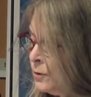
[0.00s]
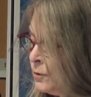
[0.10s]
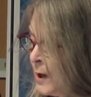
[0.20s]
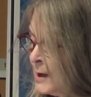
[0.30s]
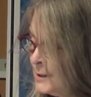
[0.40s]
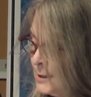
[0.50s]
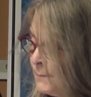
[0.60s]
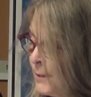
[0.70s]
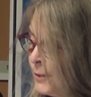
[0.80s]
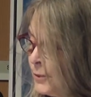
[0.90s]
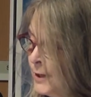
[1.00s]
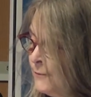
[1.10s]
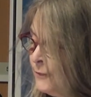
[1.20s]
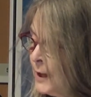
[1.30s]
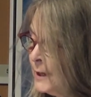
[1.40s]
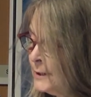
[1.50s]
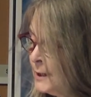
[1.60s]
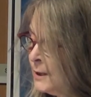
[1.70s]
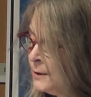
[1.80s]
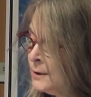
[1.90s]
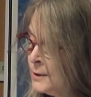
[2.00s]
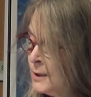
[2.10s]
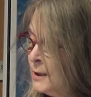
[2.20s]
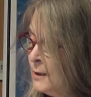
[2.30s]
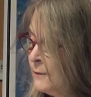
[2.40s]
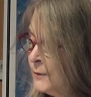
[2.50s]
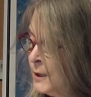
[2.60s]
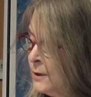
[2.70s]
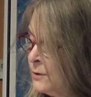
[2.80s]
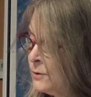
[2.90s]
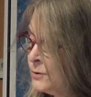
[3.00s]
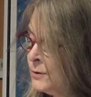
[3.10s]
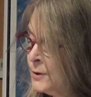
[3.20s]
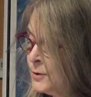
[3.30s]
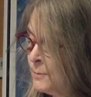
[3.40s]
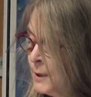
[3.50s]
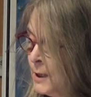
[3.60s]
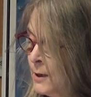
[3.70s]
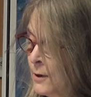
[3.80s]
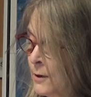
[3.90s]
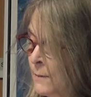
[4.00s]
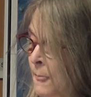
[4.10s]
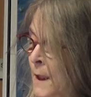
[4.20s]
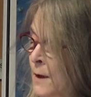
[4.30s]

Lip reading: nor grasp the thief-like tendency of tears to disappear,